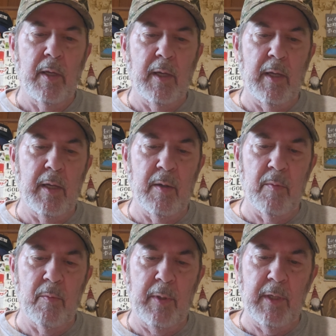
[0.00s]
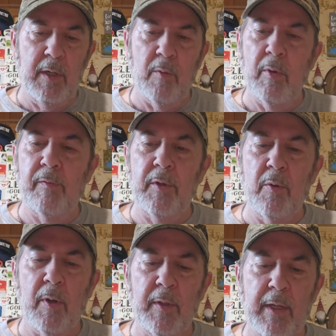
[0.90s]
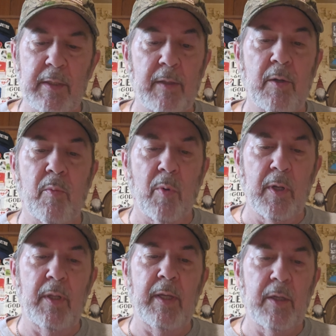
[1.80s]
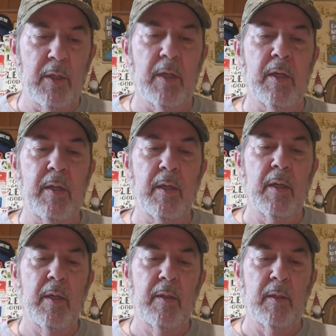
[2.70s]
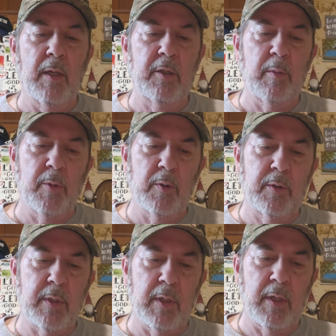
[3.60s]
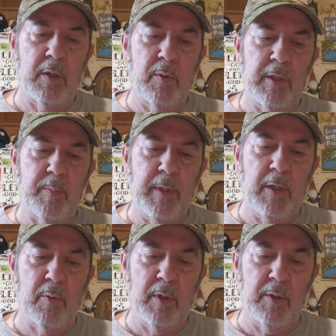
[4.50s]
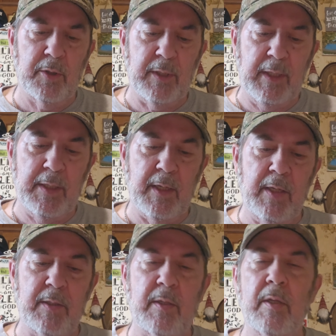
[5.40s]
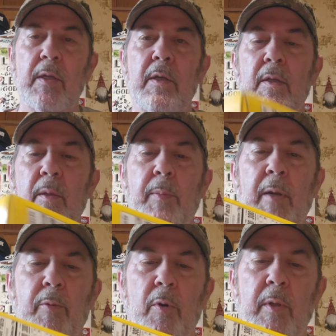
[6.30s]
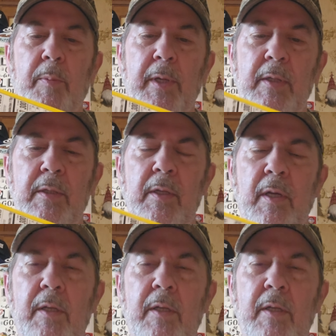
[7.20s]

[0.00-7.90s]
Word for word: And we did a review on these, and they're really good. The Lunchables crispy grilled cheesies, the pepperoni pizza,